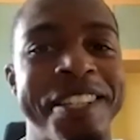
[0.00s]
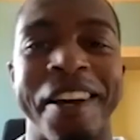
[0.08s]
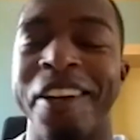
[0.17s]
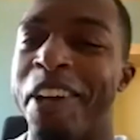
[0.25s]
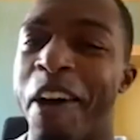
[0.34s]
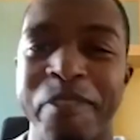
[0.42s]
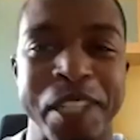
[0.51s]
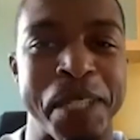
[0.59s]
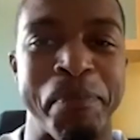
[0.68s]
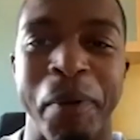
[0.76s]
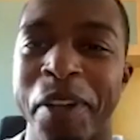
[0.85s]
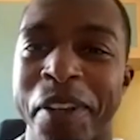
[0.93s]
I know I've just
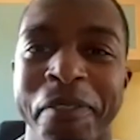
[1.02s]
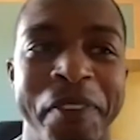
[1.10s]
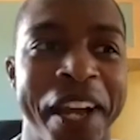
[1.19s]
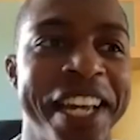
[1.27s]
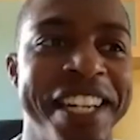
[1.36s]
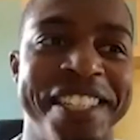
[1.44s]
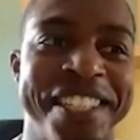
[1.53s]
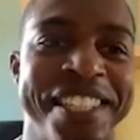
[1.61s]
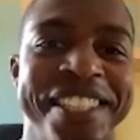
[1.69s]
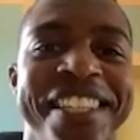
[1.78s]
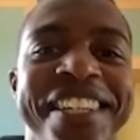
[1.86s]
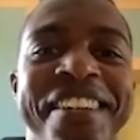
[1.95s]
spoken for
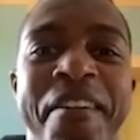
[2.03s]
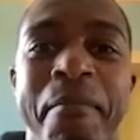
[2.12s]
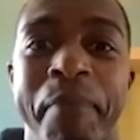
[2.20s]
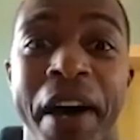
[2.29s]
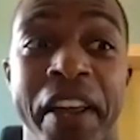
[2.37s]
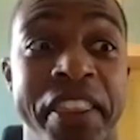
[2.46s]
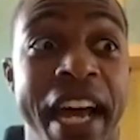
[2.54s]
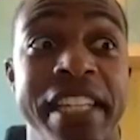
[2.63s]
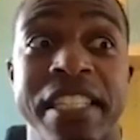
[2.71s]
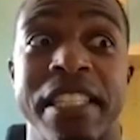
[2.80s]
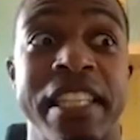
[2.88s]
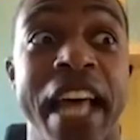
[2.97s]
ages, but
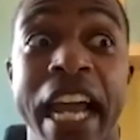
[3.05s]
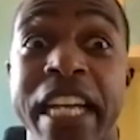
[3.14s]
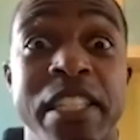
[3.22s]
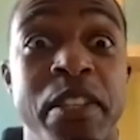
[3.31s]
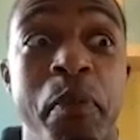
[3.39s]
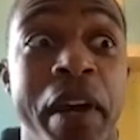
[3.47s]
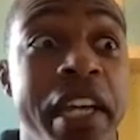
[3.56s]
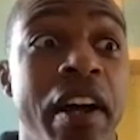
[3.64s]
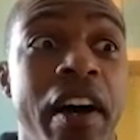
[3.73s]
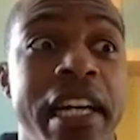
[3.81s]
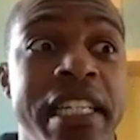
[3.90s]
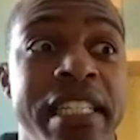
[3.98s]
that is the way
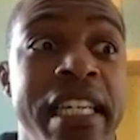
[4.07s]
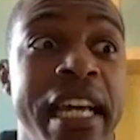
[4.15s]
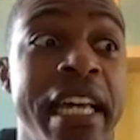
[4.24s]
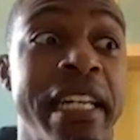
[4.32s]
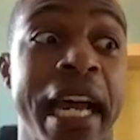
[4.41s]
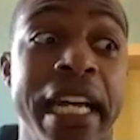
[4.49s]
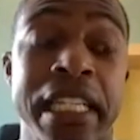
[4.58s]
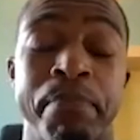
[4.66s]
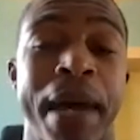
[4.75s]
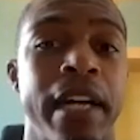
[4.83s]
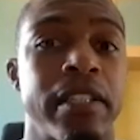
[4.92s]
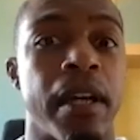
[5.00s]
that I see it, and that is
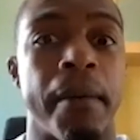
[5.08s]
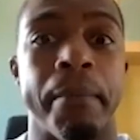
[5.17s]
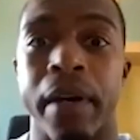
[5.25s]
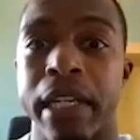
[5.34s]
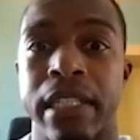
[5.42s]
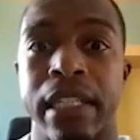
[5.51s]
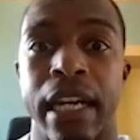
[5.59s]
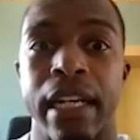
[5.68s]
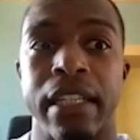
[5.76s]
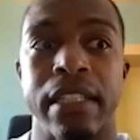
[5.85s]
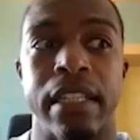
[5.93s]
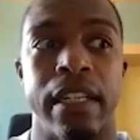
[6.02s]
backed up by
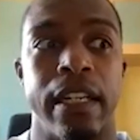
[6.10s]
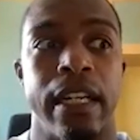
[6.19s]
stats.